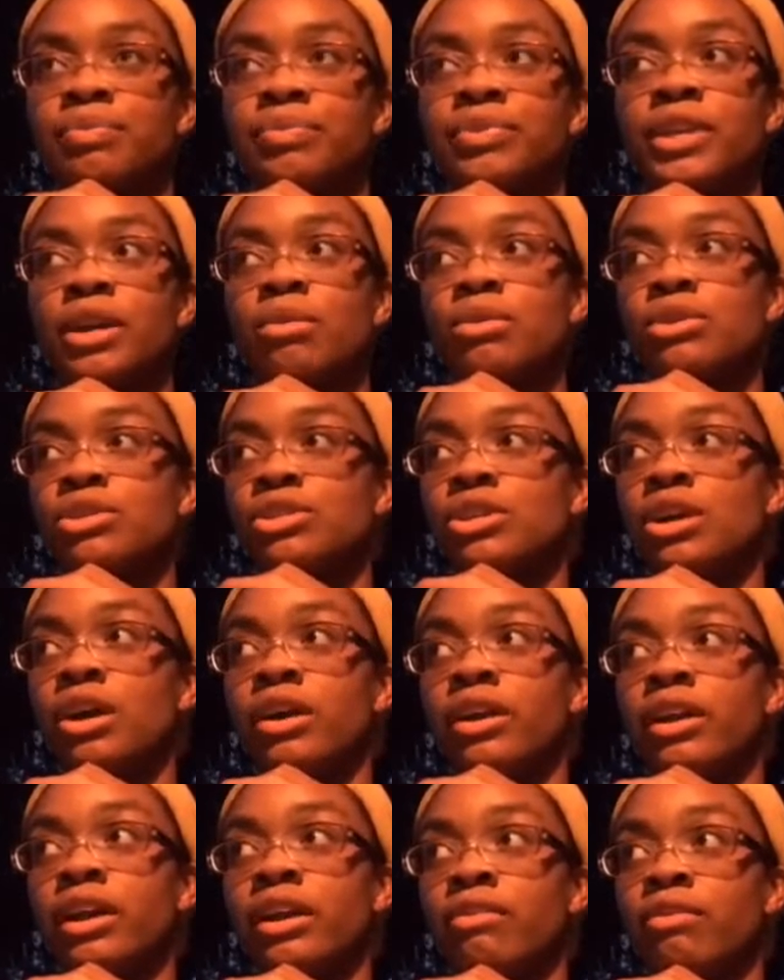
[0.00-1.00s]
There was
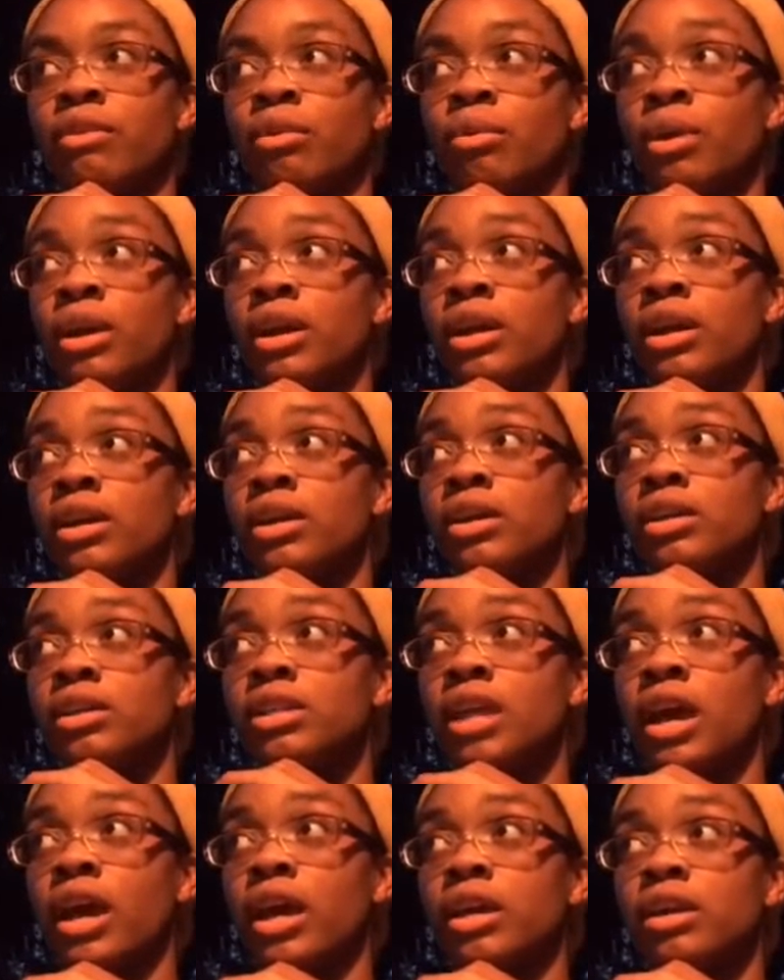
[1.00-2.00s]
yarn everywhere.
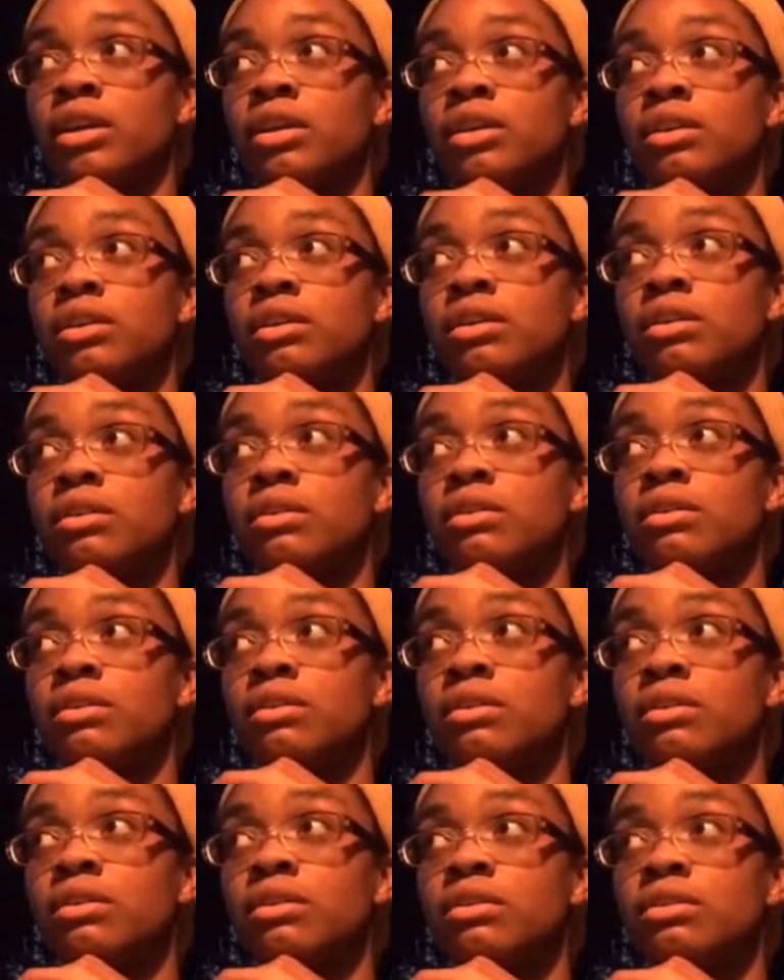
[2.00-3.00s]
Like,
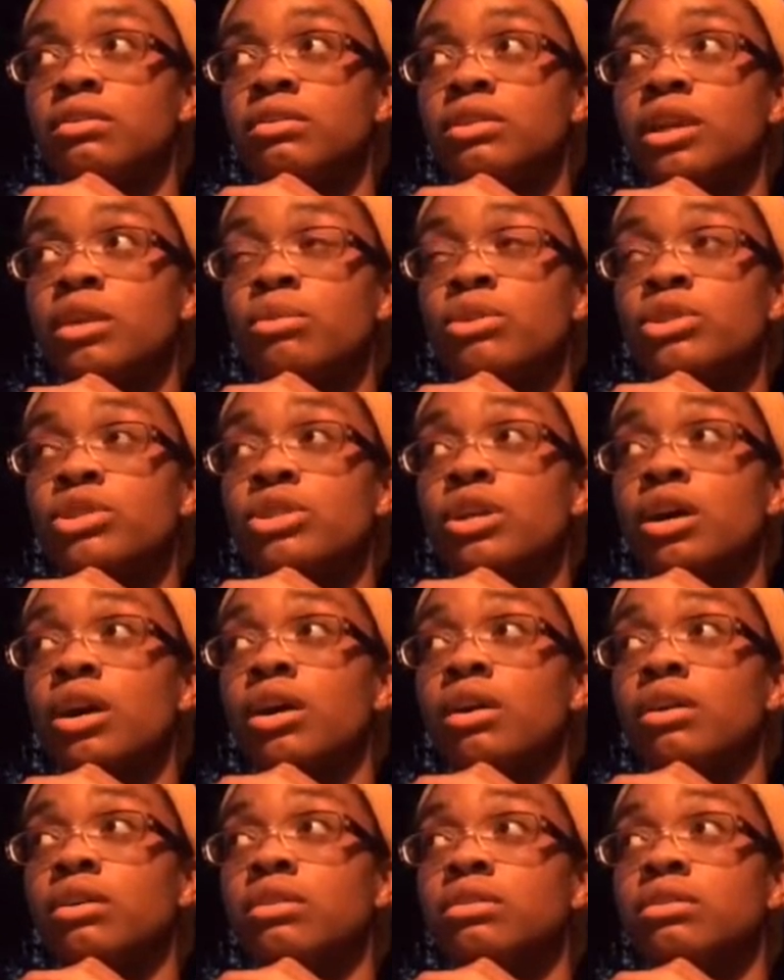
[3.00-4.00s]
there was
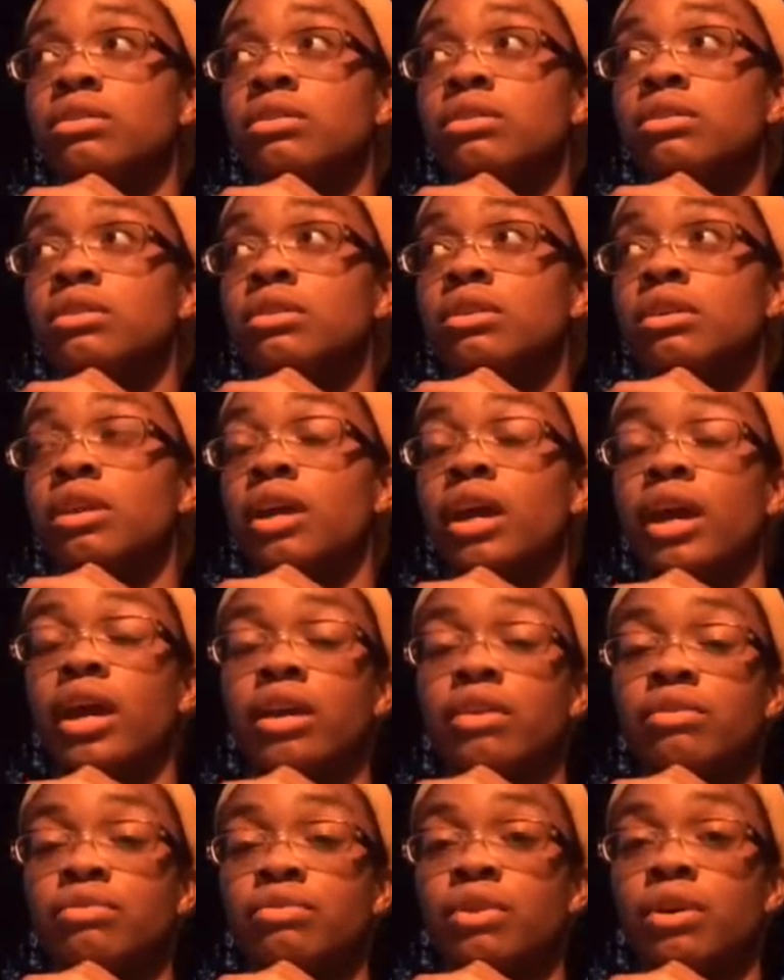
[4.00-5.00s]
yarn
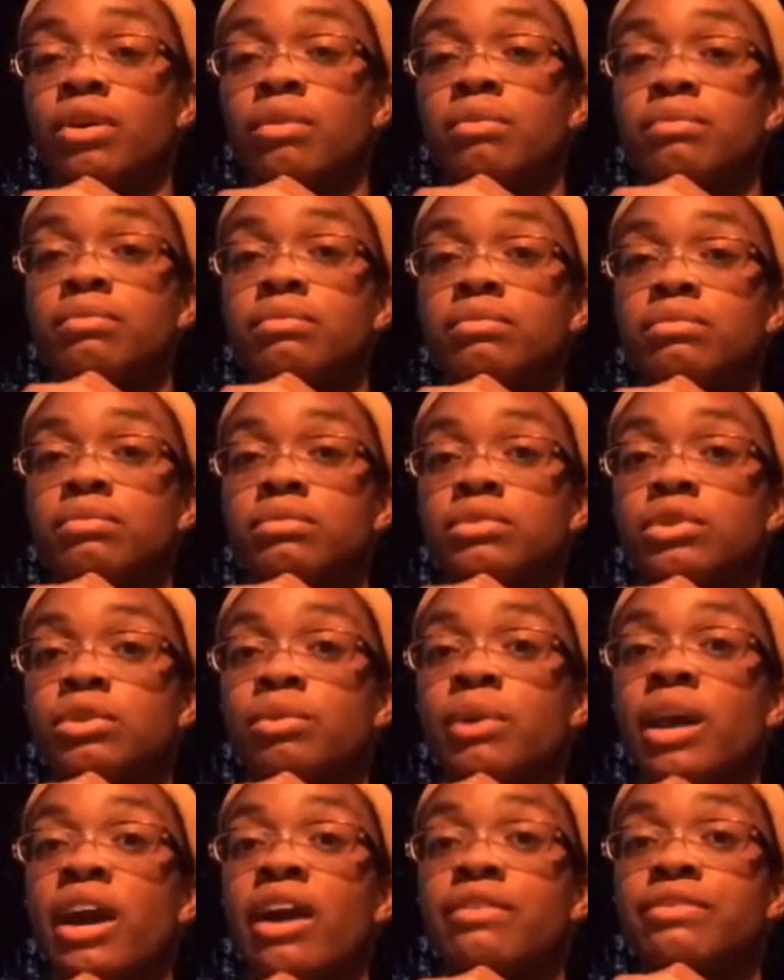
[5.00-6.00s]
hanging from the
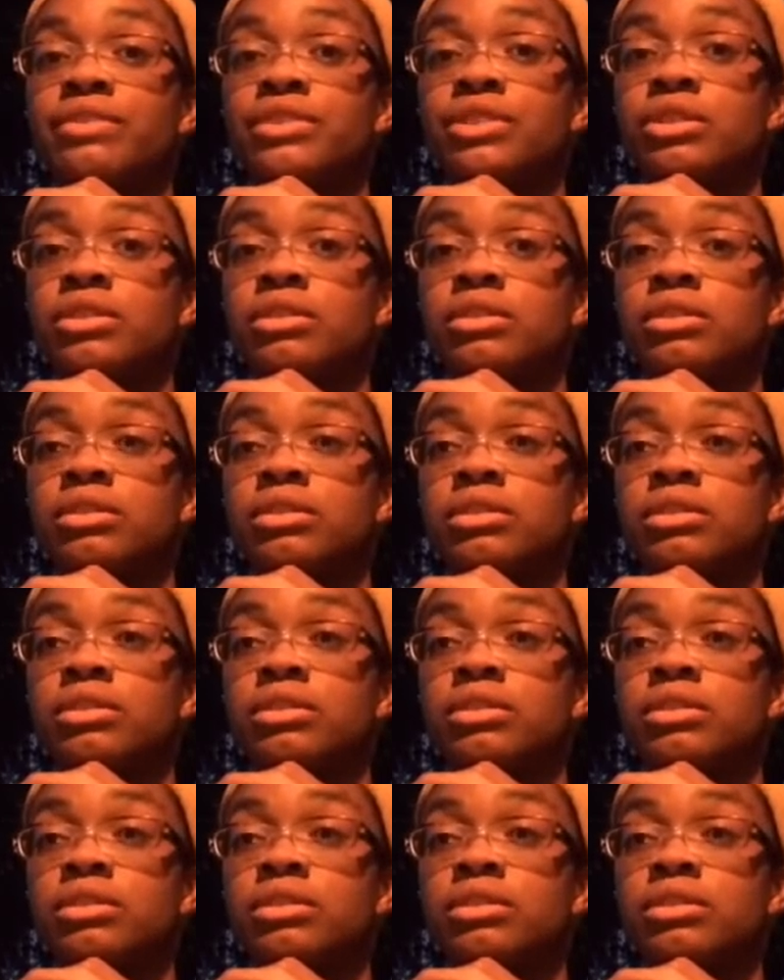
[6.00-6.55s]
rafters.